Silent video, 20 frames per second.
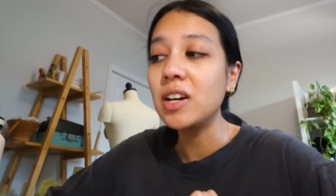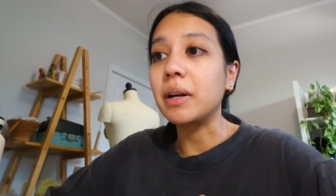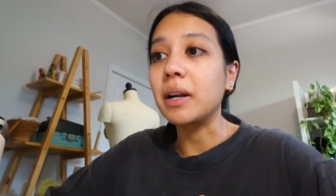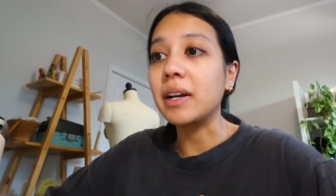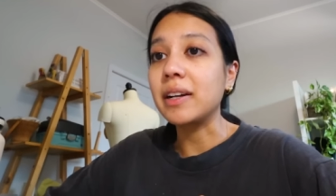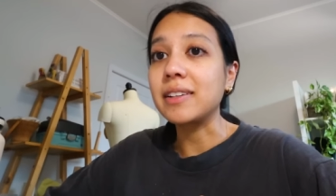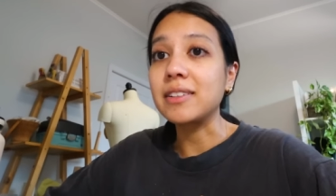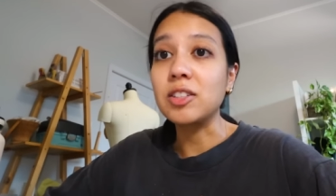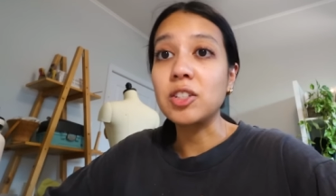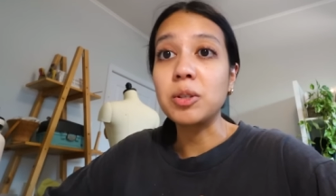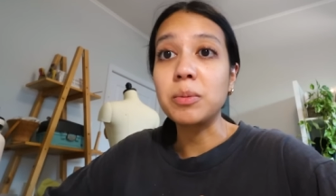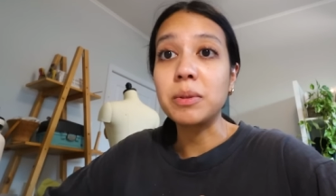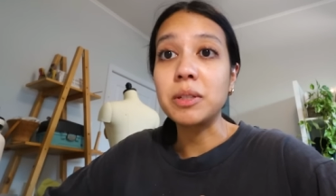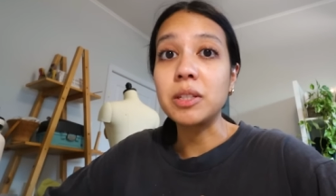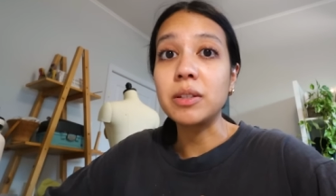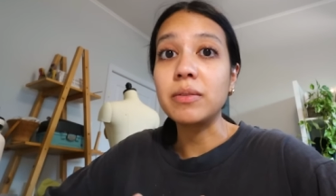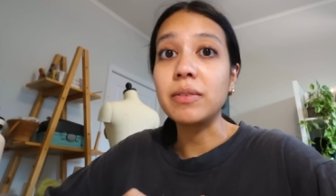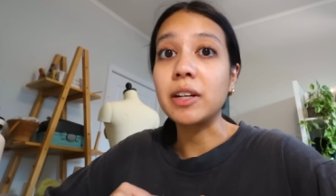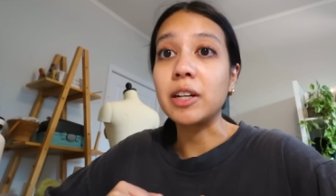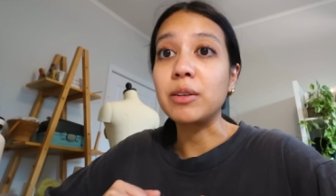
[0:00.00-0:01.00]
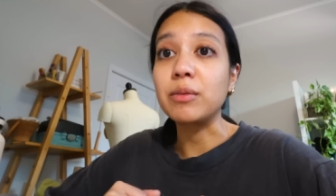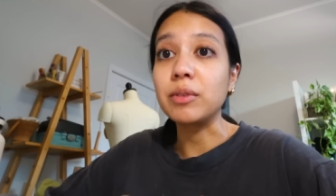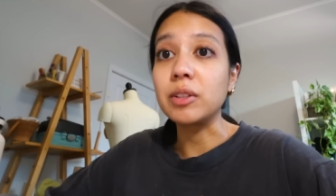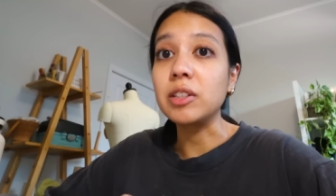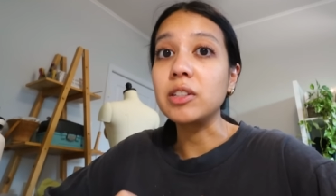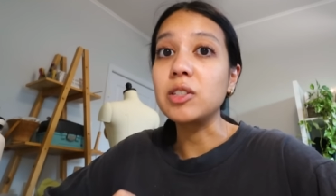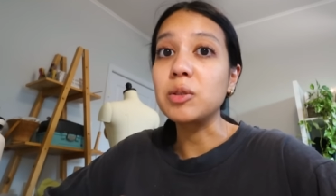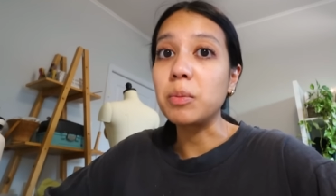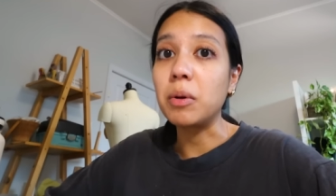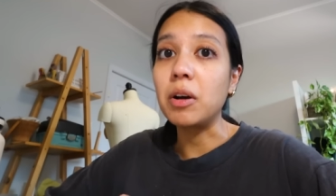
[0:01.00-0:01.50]
but I consider myself like a
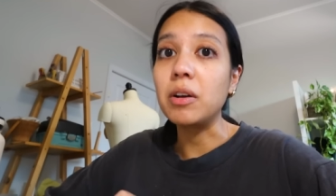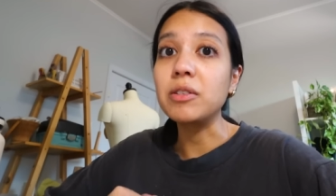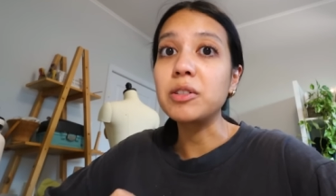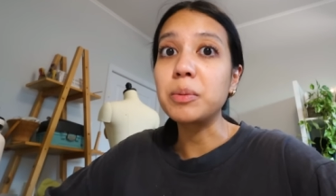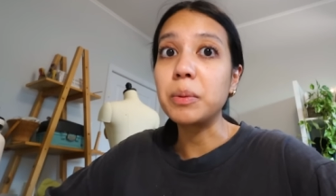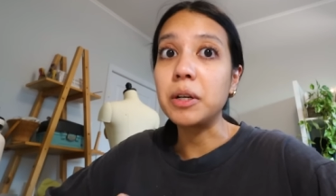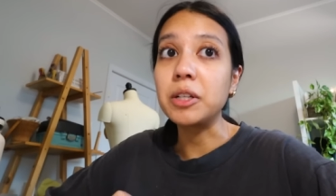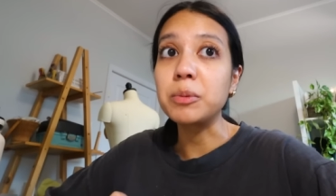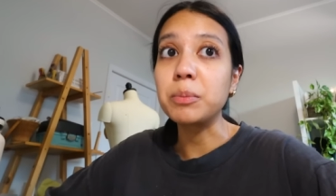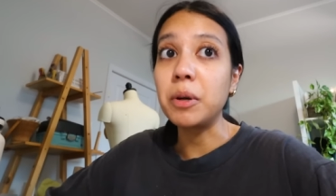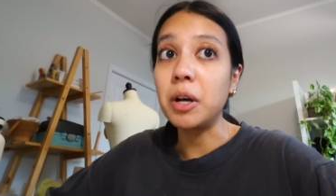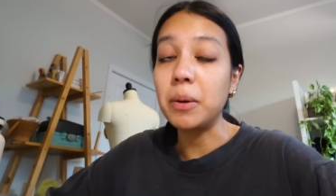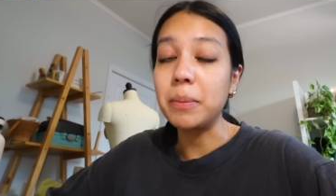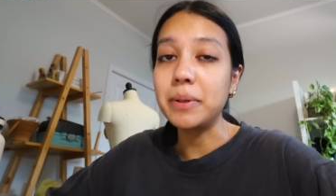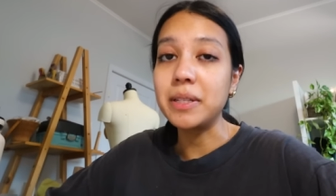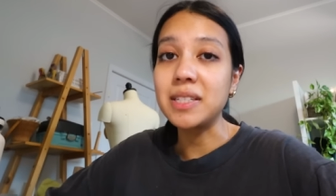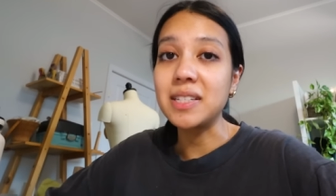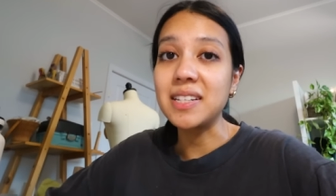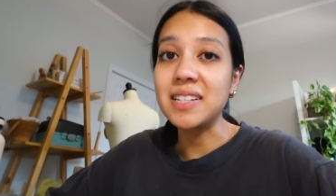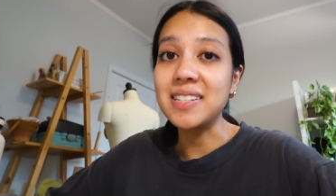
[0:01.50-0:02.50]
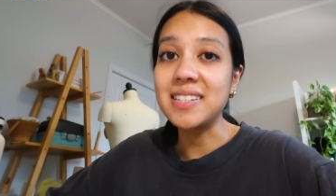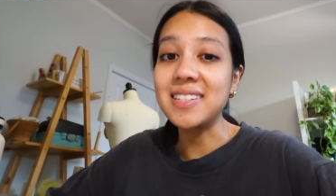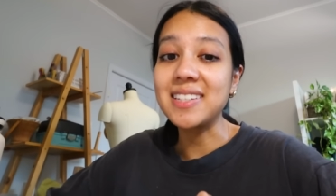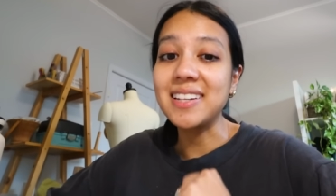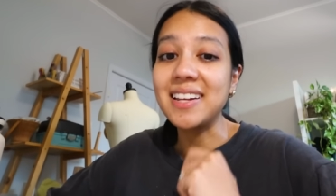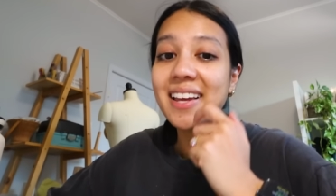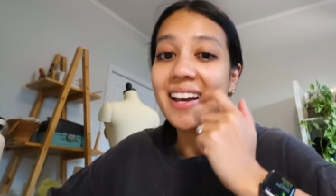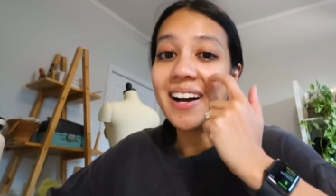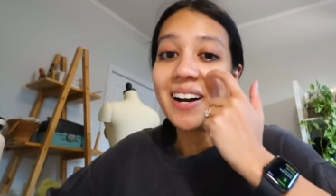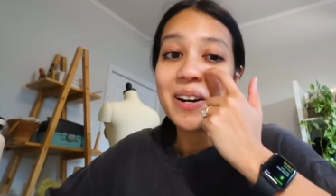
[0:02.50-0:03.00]
really small, small, small business.
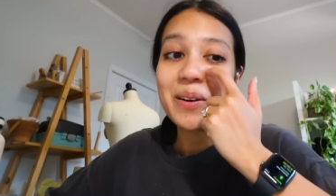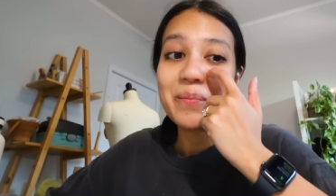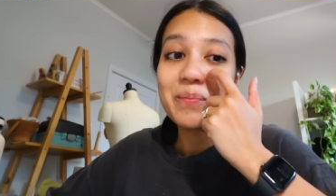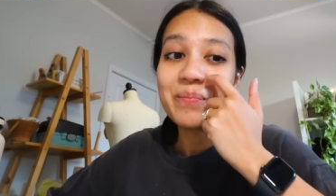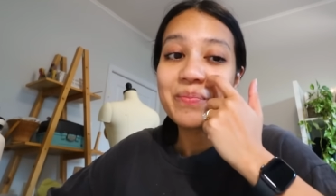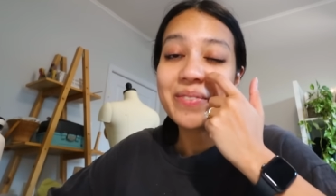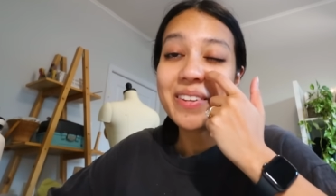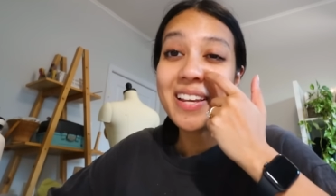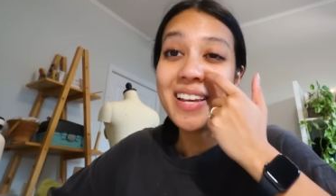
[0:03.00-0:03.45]
Um,